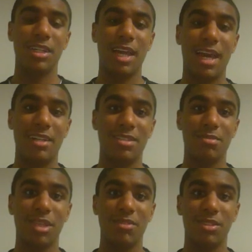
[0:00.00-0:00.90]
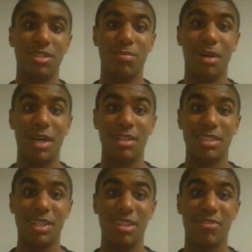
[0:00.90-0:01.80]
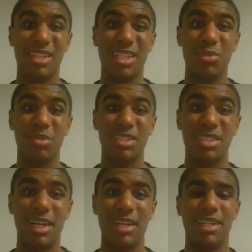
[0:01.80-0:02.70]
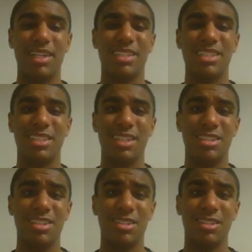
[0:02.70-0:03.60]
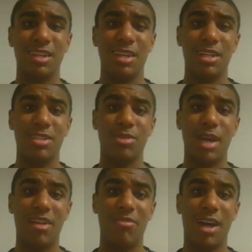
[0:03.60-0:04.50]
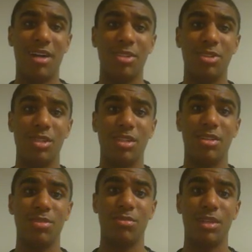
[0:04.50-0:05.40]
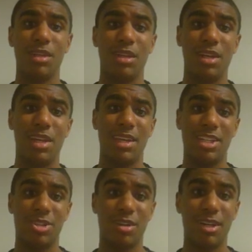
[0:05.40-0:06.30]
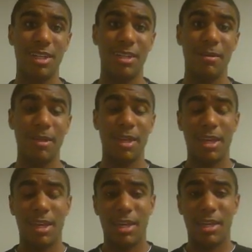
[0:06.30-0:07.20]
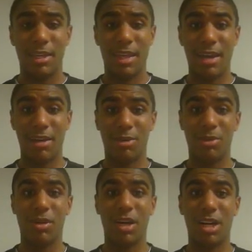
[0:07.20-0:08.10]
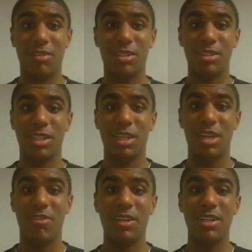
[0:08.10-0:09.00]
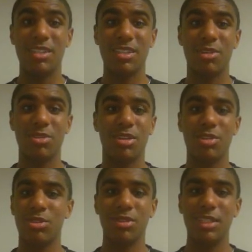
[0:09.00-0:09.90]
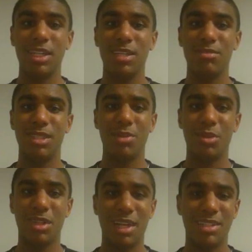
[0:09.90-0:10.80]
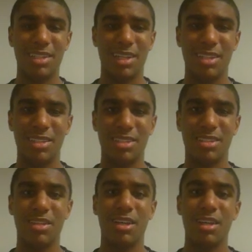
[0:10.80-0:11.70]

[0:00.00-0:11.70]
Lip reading: to add some leverage by saying the fact he would sign an extension to add value to him in a trade. Now, obviously, if he doesn't go to those 3 teams, he would not sign this